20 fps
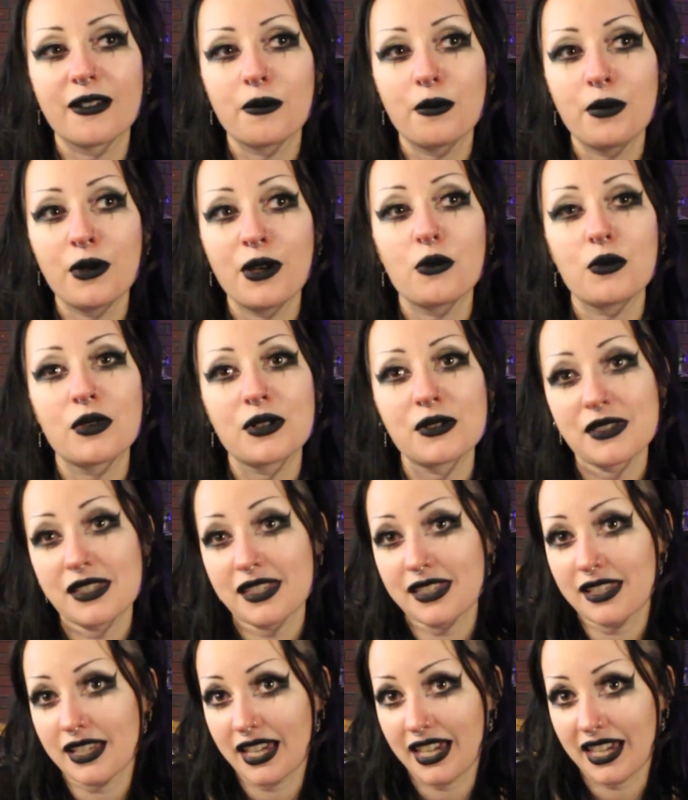but we'll
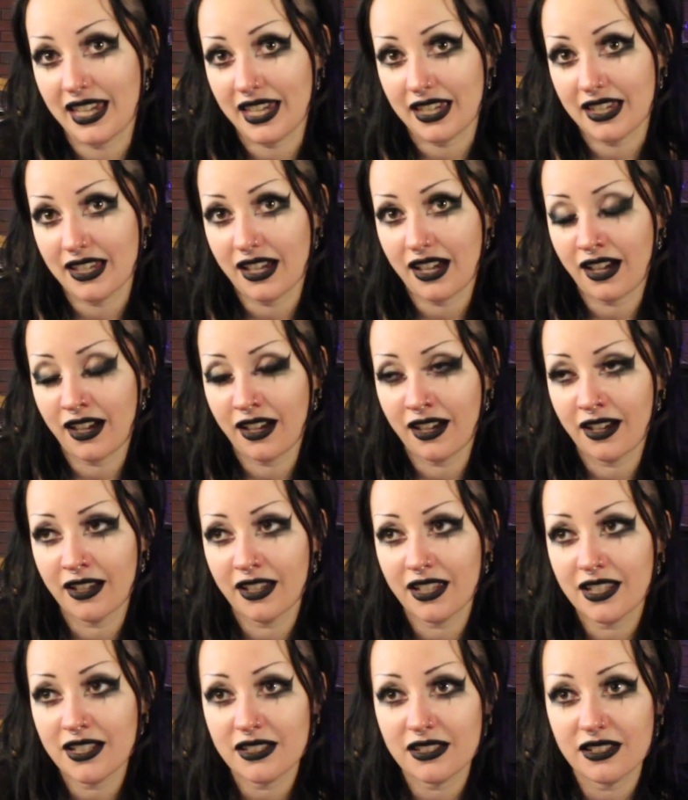see.
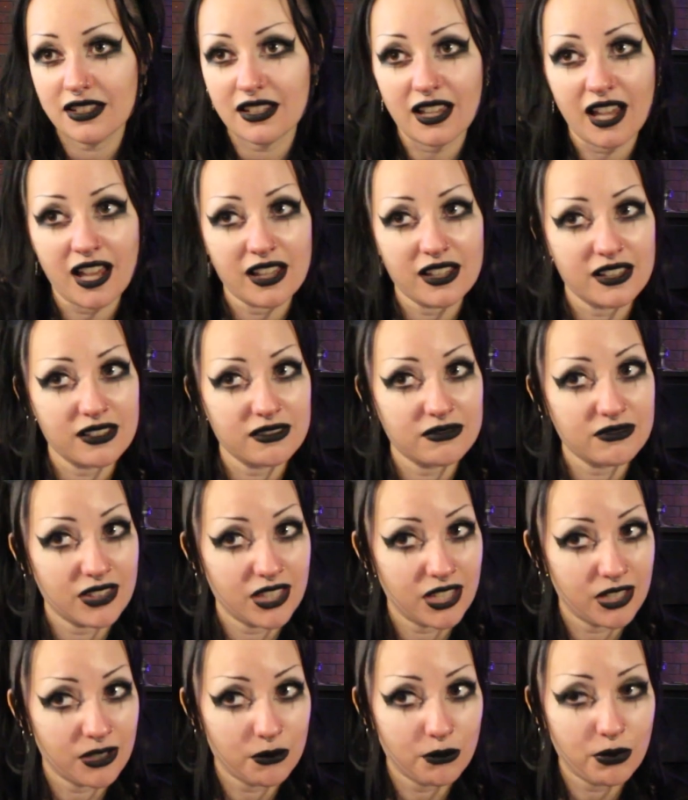It
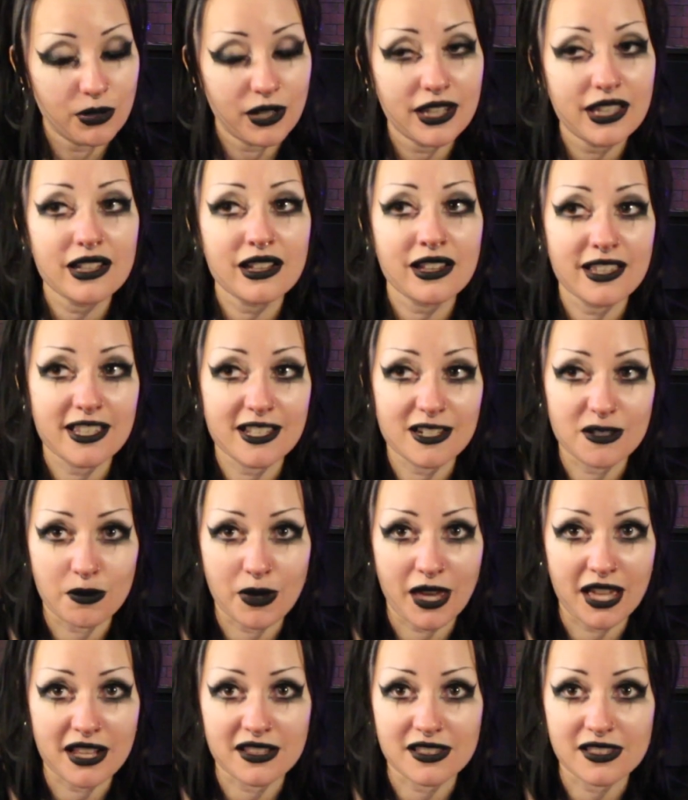completely
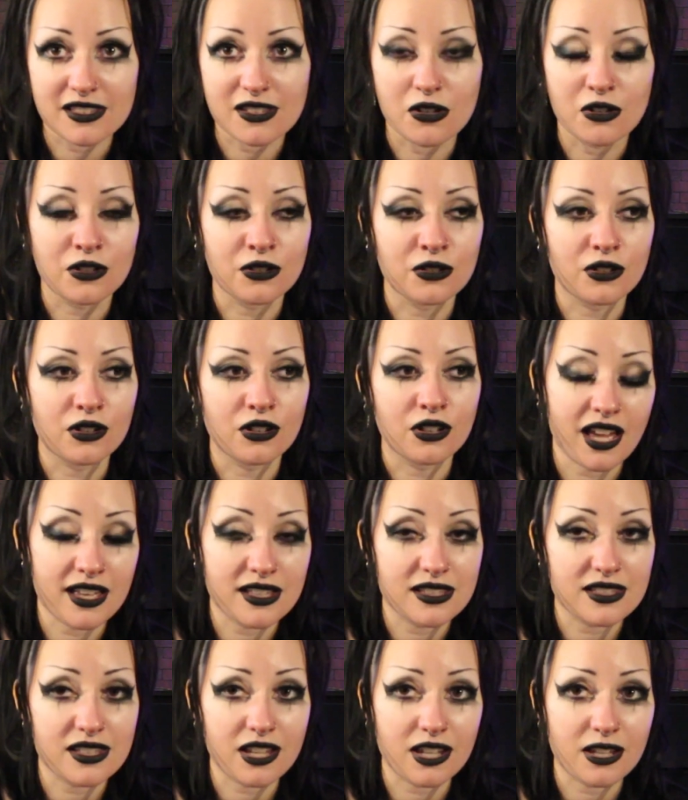depends on our
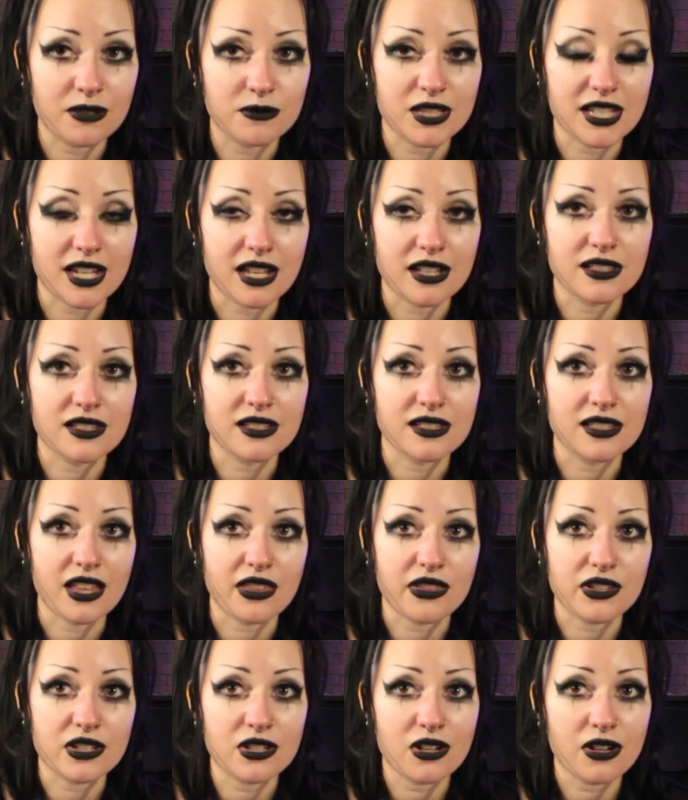circumstances at
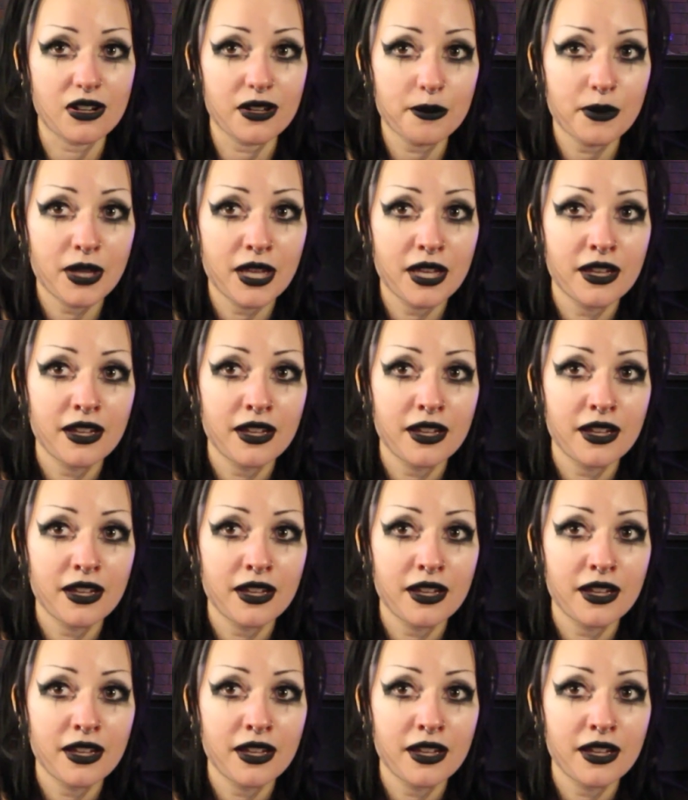the time,